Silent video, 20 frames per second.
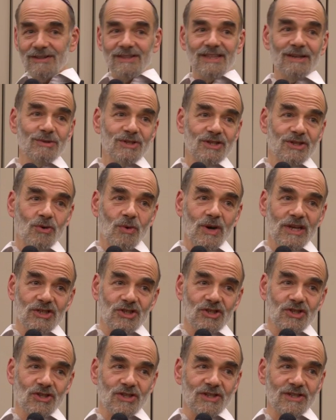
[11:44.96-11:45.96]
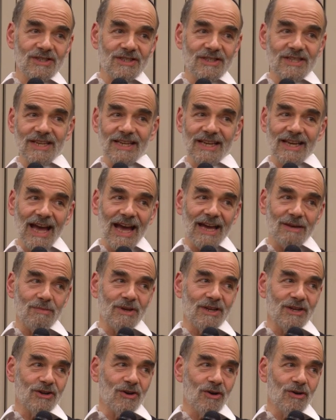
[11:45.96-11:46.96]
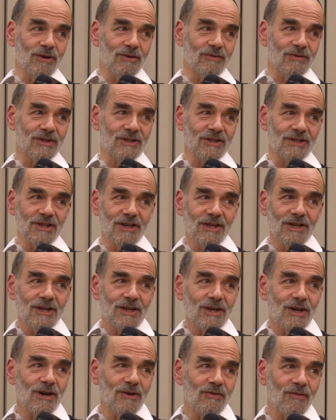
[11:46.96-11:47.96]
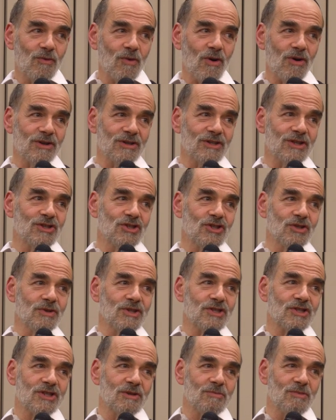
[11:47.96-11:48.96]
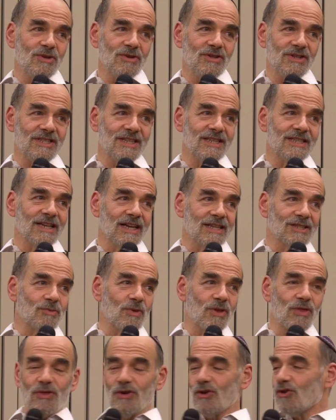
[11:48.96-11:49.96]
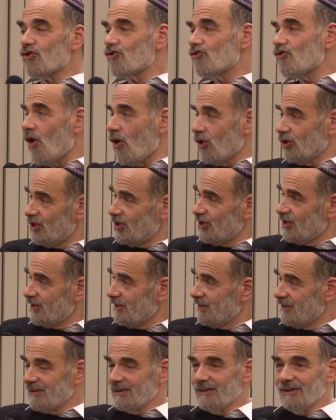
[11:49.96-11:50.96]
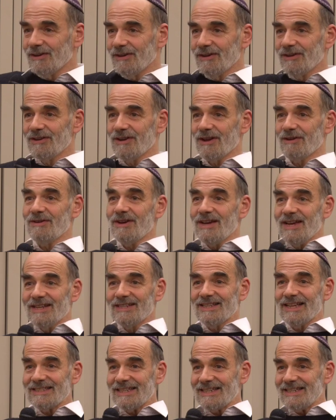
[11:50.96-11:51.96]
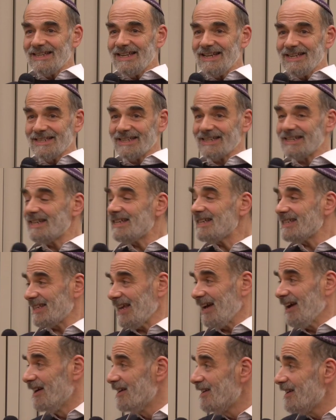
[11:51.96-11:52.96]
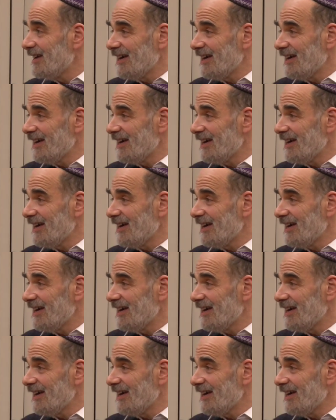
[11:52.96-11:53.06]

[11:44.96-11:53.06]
There was a question, seeing it had been a convent, of what a Jewish community does with the cross. You know, does it need a gniza